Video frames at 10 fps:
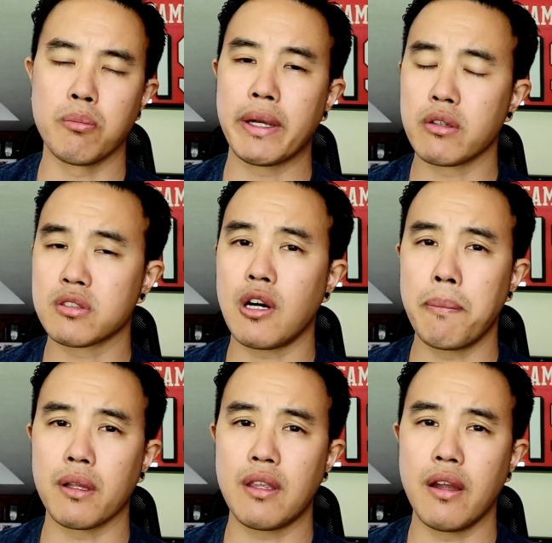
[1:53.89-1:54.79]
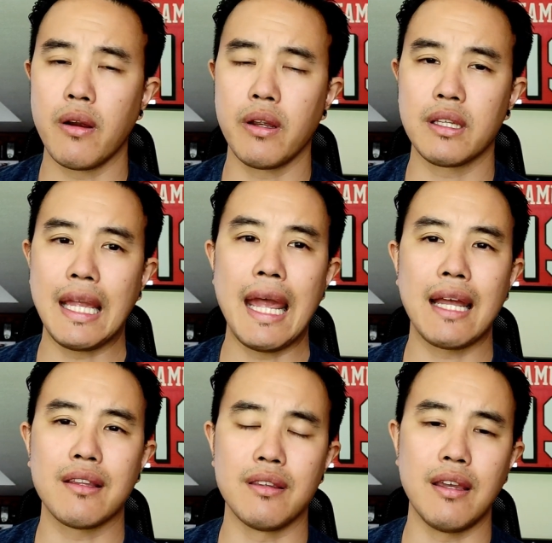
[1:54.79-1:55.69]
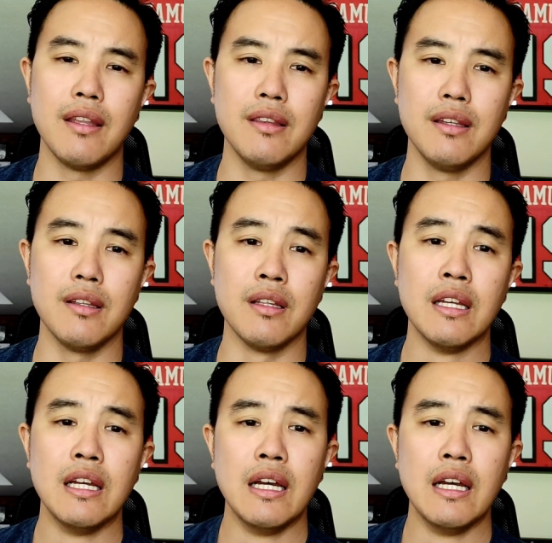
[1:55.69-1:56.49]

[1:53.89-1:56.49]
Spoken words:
or microscopic tearing at the tendon.